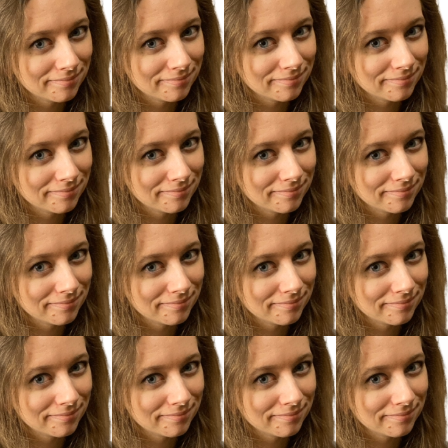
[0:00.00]

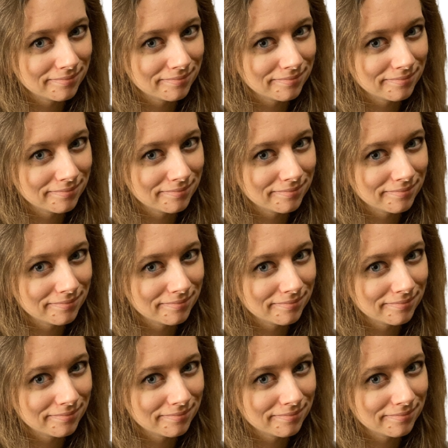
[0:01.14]

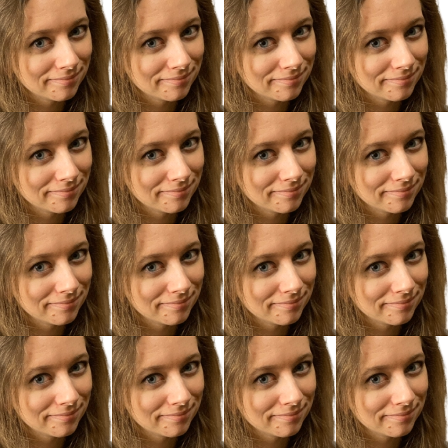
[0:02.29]

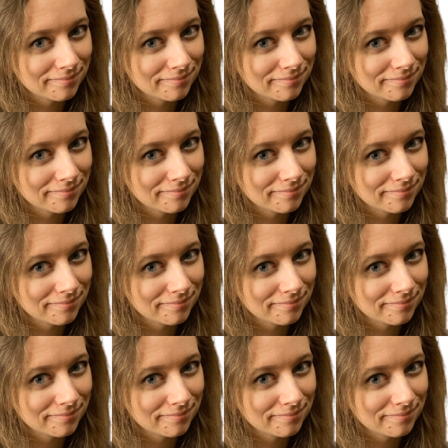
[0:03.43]

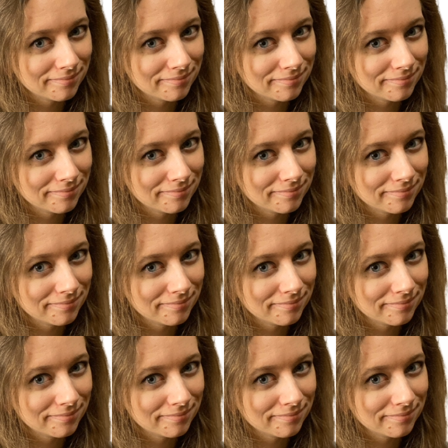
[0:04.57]

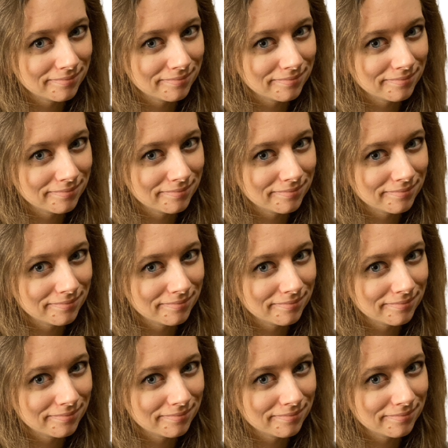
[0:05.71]
(no lip movement)